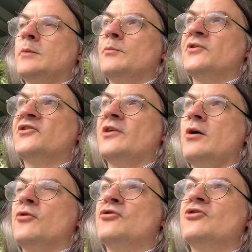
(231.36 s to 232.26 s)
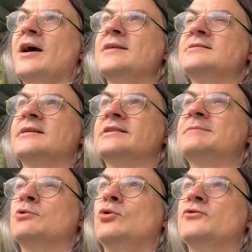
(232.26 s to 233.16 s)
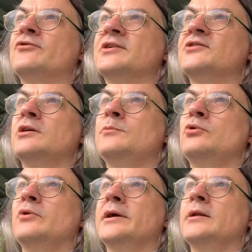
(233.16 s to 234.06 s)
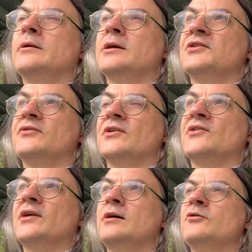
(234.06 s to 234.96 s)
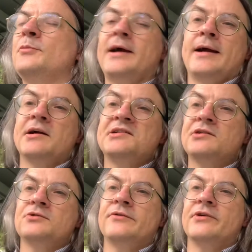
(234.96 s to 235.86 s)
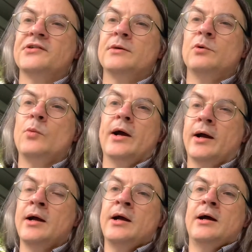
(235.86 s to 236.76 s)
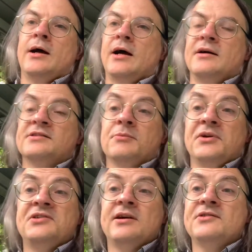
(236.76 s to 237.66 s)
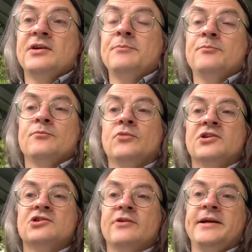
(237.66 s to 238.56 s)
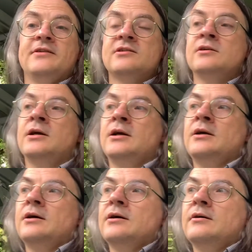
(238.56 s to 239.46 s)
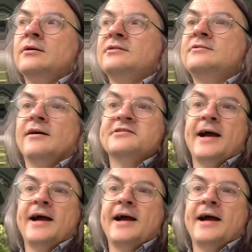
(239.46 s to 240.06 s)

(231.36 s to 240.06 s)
So that's explored, for example, in Guns of the South by Harry Turtledove, for example, where somebody turns up with a strange Dutch